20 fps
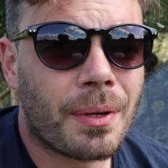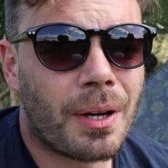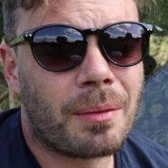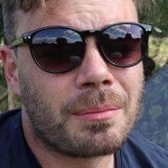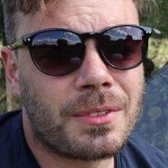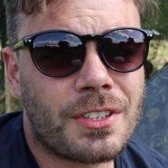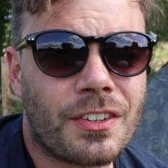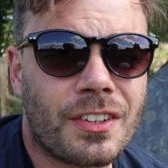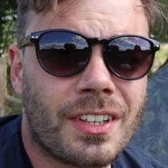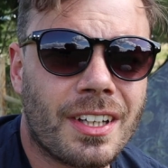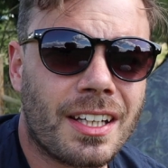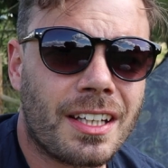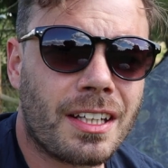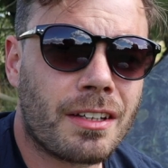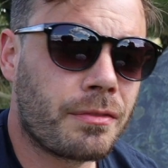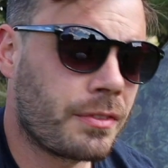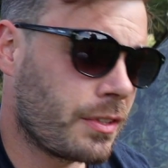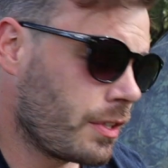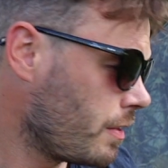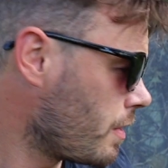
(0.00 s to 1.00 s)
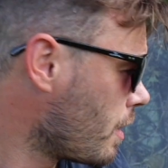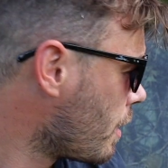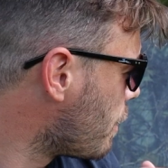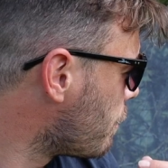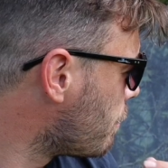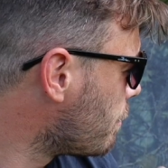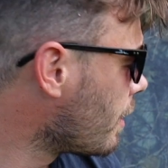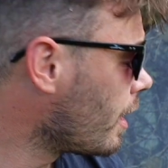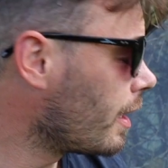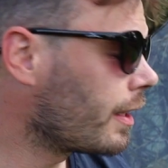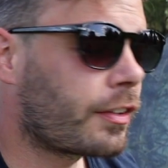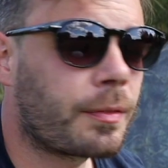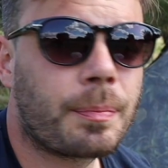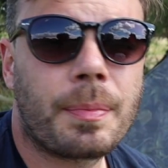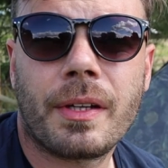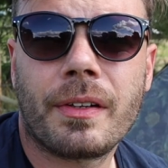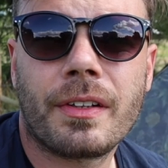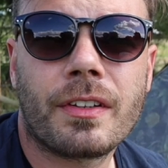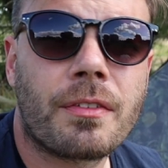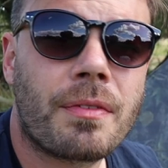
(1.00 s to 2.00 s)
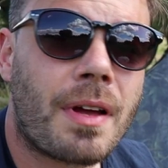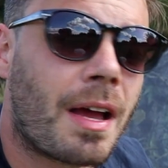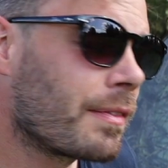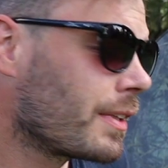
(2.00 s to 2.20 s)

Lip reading: but I'm just going to give you my experience of